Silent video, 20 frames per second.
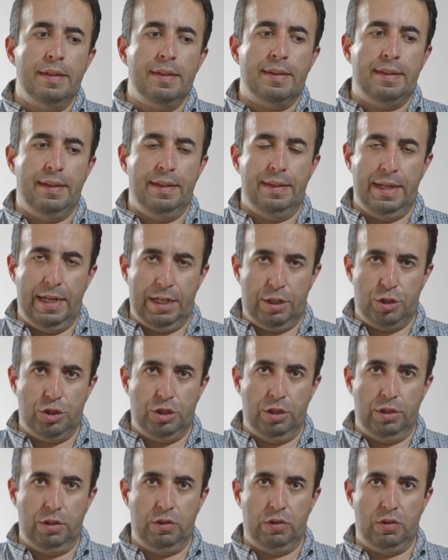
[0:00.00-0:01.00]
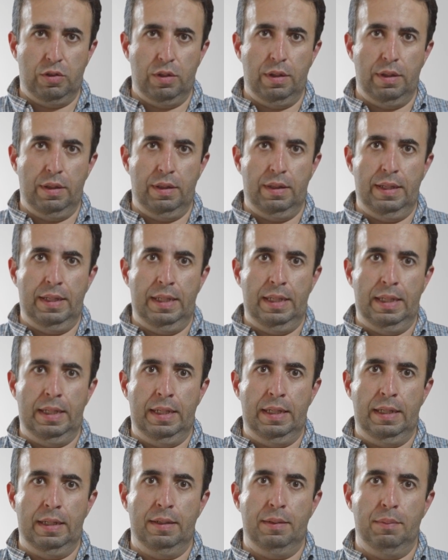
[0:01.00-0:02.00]
Connections.
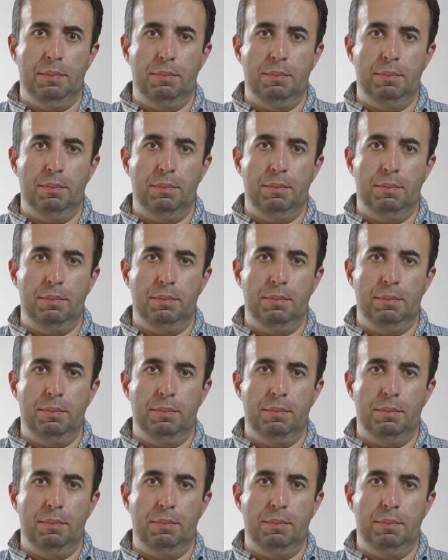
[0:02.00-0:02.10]
The